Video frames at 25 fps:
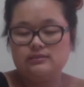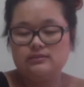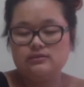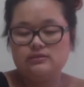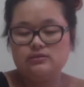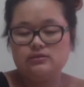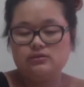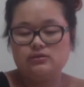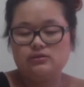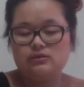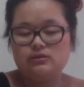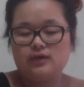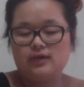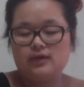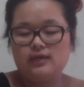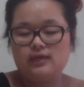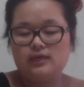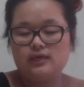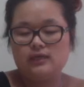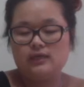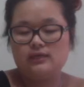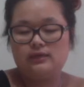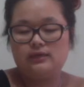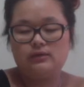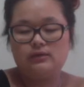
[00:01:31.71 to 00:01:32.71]
So adding
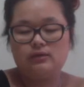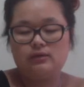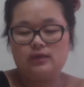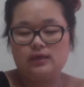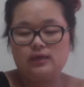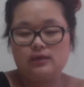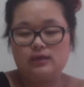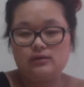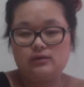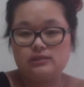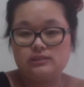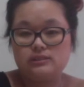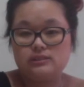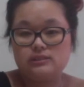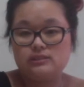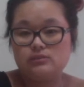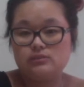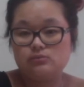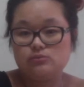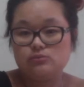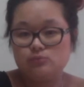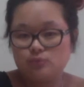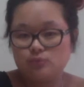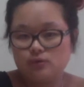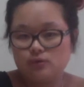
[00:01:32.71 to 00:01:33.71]
it in, again,
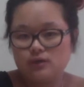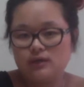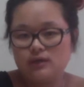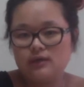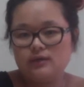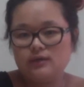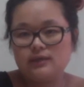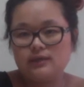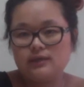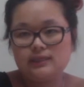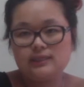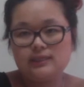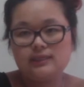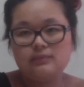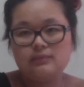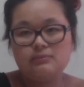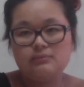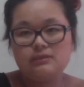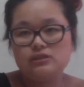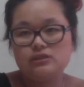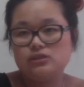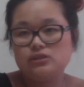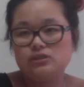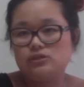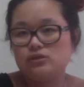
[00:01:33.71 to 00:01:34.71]
distilled water, clean the
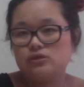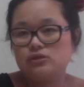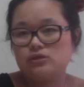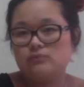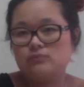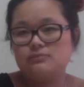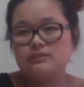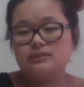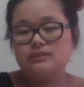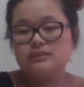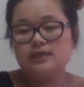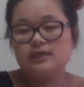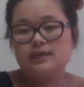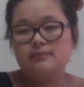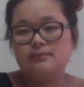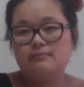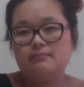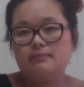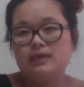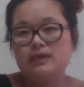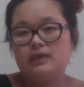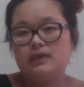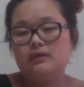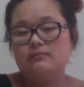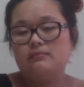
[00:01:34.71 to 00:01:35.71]
bench tops. I
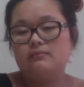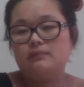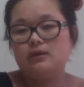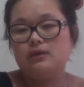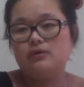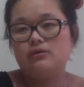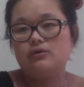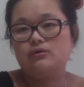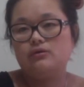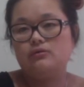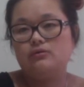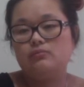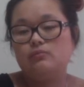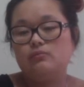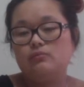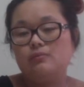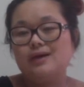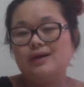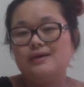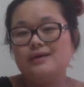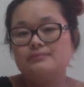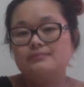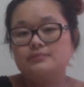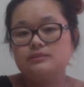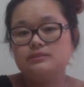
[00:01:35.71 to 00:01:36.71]
make my own
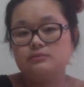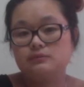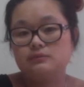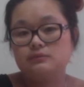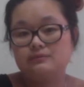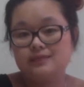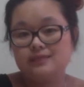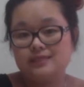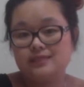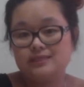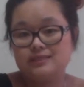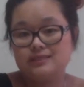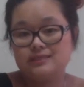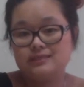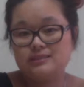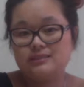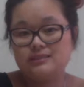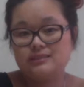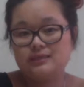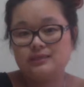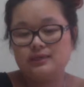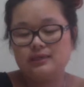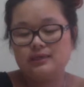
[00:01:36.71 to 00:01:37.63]
wipes with this.